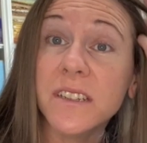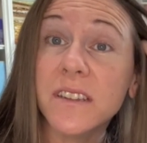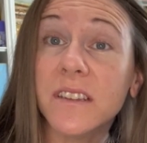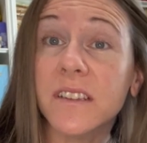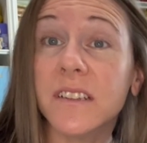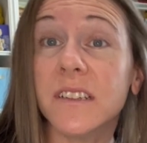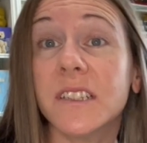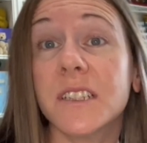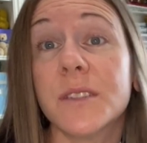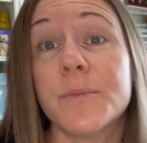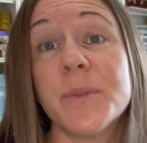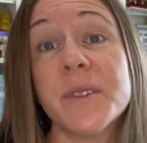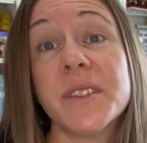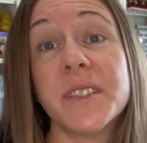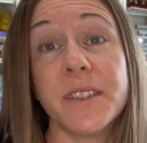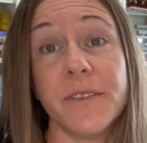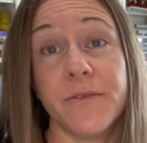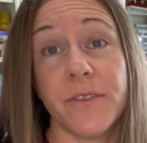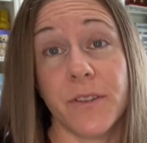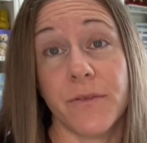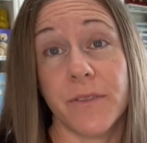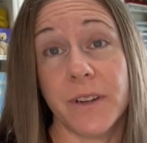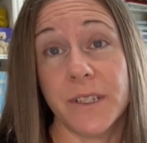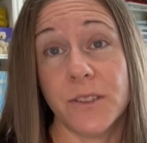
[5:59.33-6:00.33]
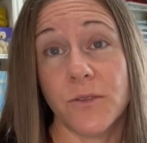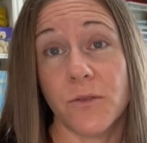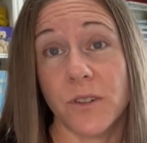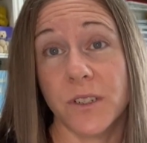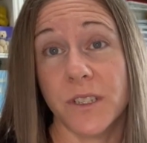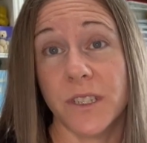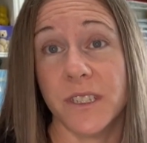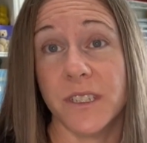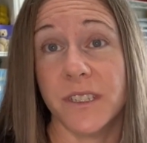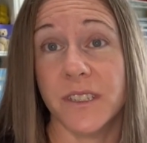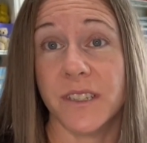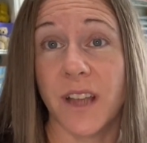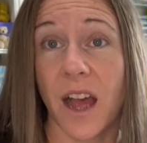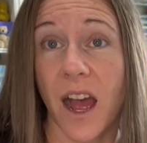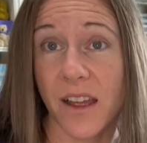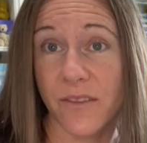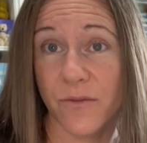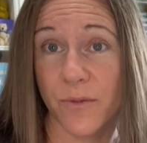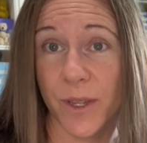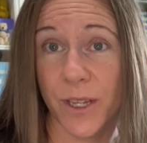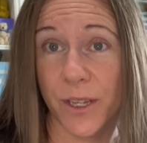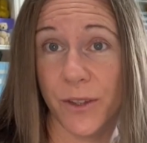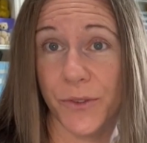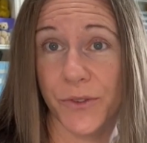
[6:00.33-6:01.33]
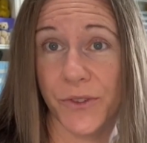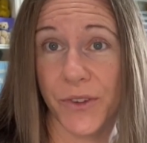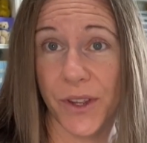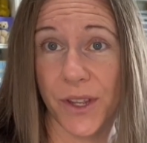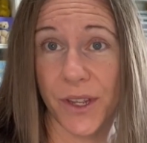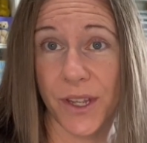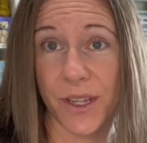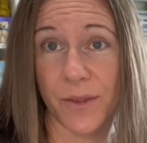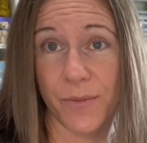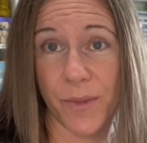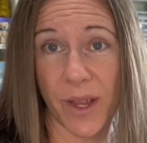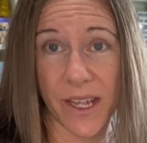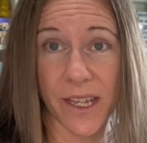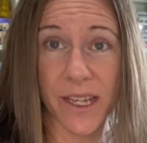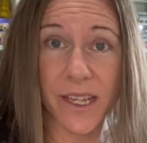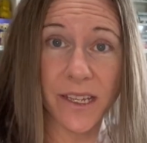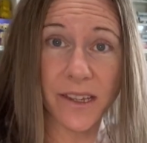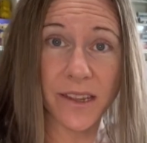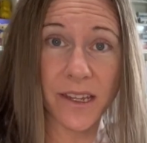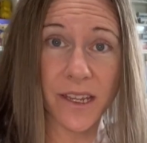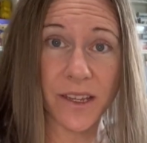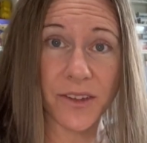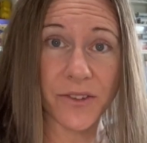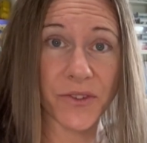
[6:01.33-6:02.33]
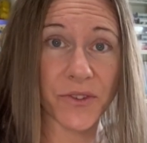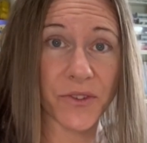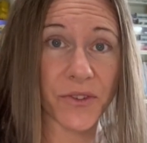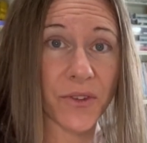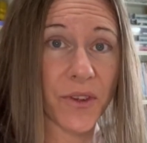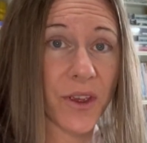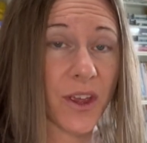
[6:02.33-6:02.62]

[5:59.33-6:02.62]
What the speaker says: the specific resources I've been using in making these.